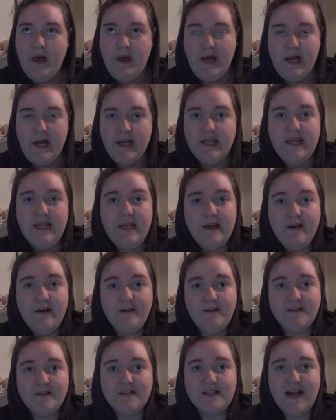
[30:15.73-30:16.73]
Geek Girl
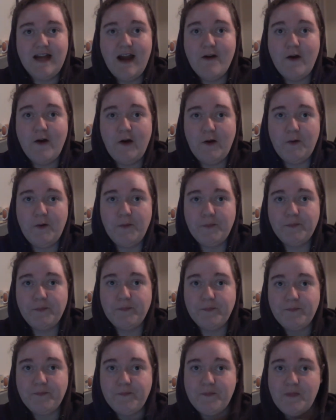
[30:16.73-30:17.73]
Does Tarot.
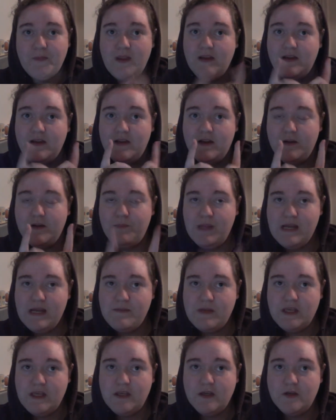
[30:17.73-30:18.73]
I'm
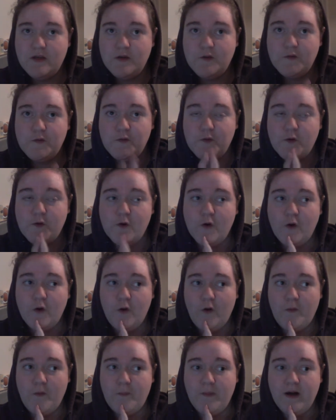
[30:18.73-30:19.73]
blaming you
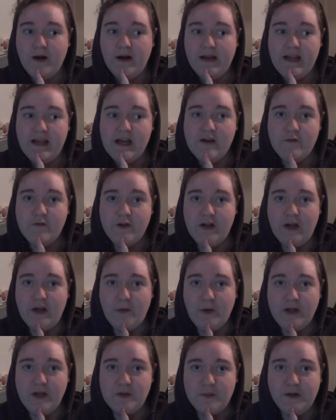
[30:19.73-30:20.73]
for my Everyday
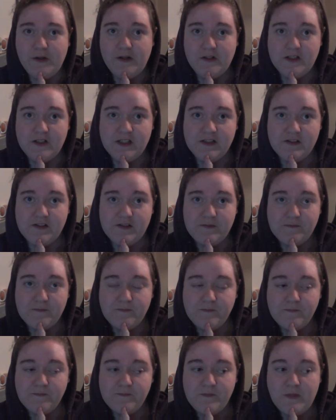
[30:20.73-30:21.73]
Witch purchase,
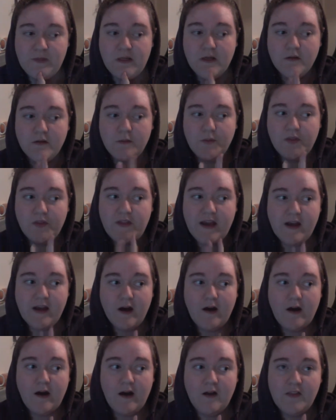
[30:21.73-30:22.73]
but they
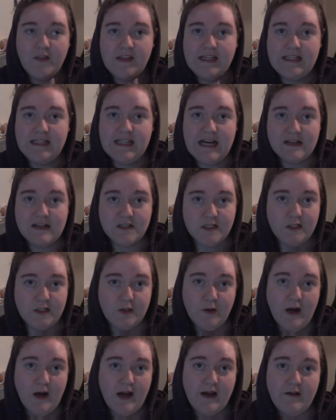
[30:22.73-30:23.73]
are the last two
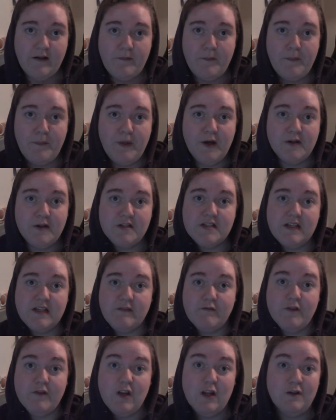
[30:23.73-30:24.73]
I am purchasing
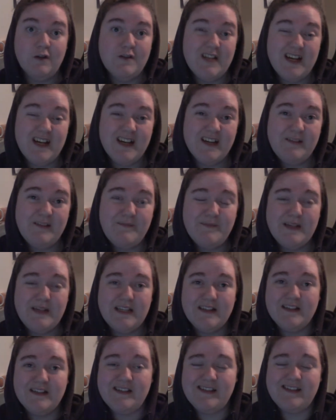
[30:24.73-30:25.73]
for a long time
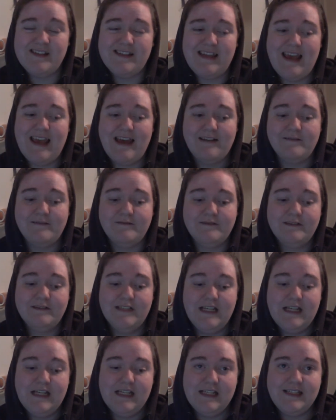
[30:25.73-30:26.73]
because, yeah,
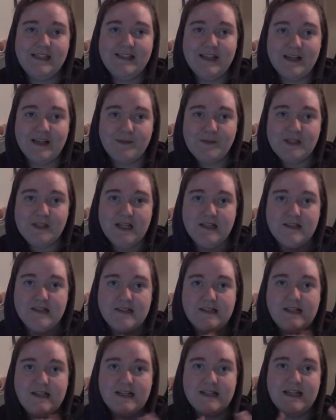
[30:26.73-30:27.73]
circumstances
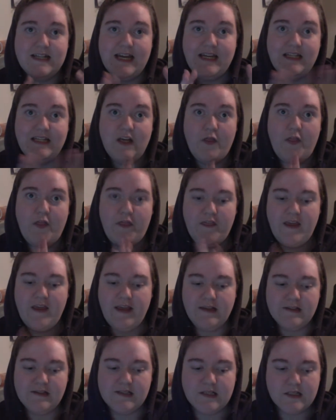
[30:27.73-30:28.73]
dictate other things.